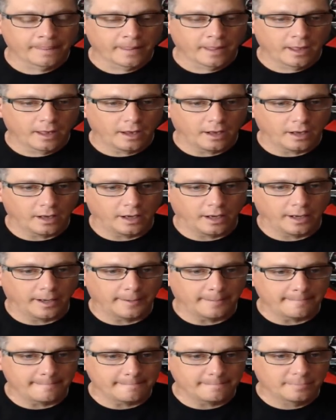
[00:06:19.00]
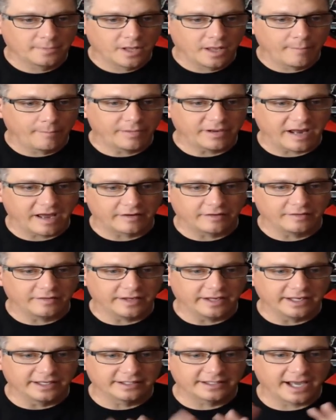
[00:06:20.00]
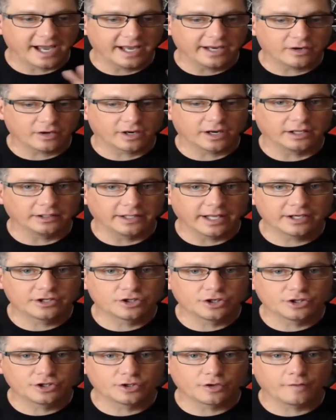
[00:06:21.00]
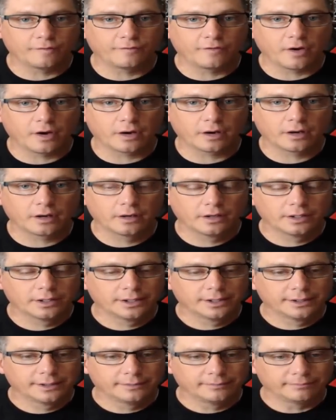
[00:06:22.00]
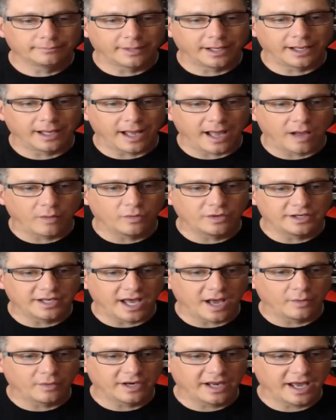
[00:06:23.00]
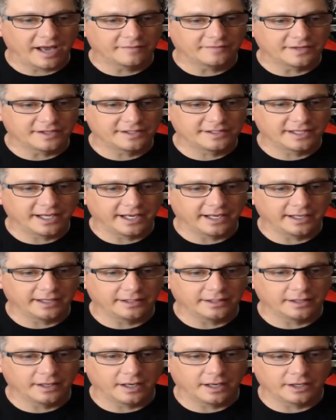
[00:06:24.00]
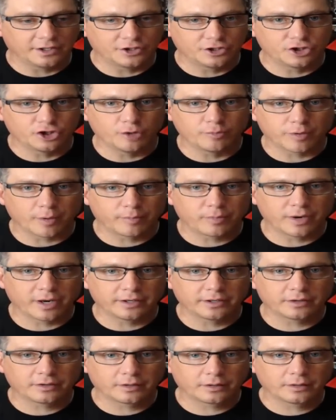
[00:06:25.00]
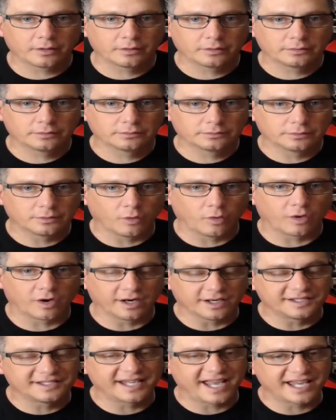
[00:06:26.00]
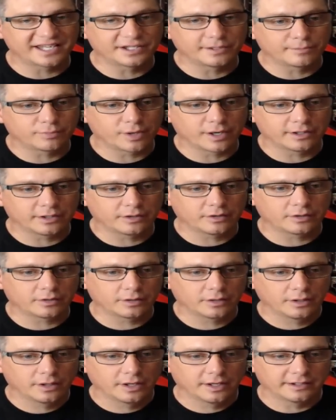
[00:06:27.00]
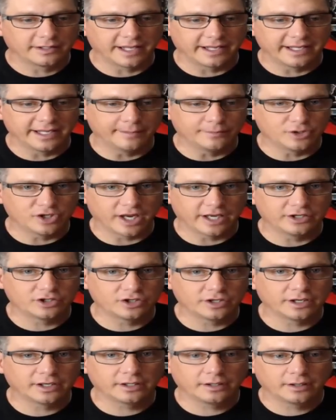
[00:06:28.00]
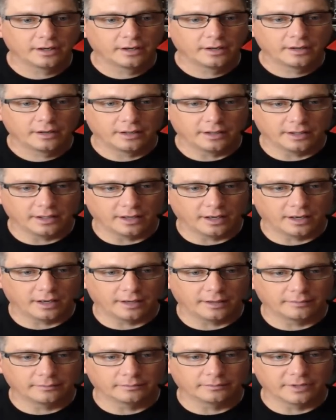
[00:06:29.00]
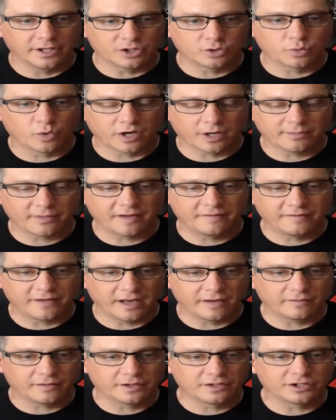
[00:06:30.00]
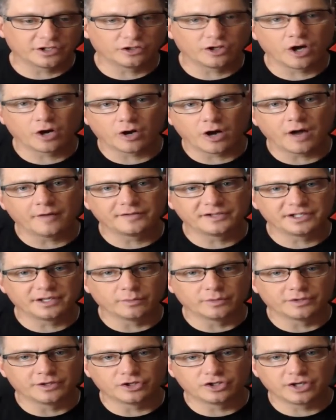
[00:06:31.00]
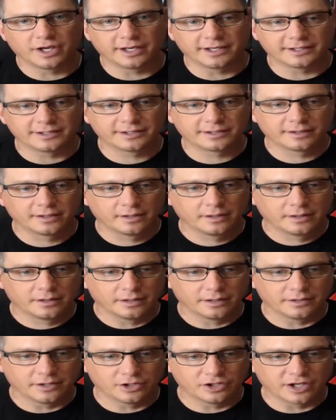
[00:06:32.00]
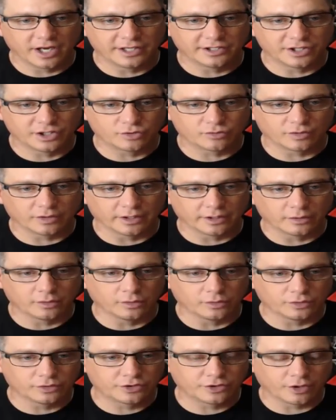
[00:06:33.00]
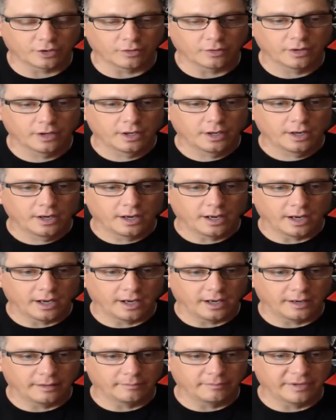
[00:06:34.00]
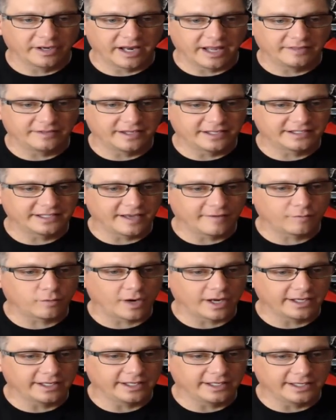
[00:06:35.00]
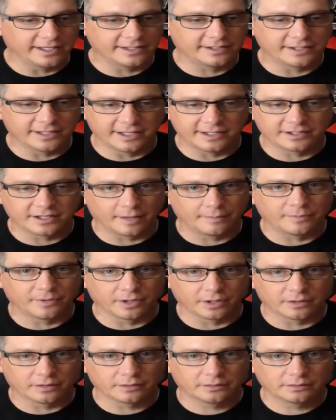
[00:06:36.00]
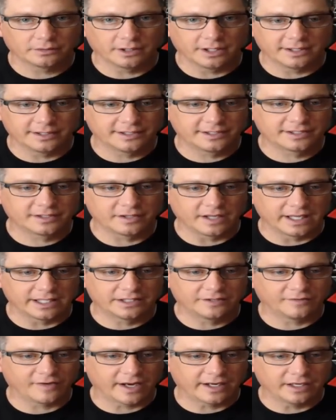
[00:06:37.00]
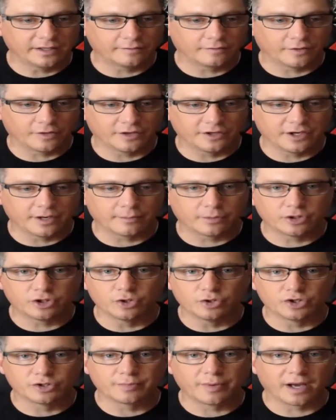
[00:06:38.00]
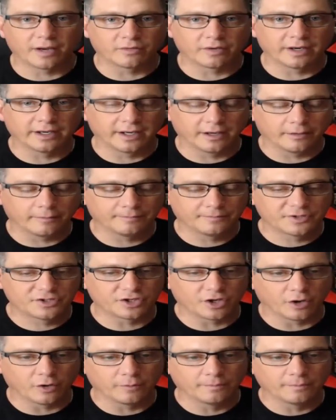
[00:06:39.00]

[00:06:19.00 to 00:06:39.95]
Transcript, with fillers: Um, but out of the entire collection so far, I would I would have to say uh, Super Predator or Assassin Predator. They keep changing it. Um, is one of my favorites, along obviously with the Chase. The Chase is really cool. So, um, but uh, this Fye is is up there. It's it's fighting for the number two spot right now. So,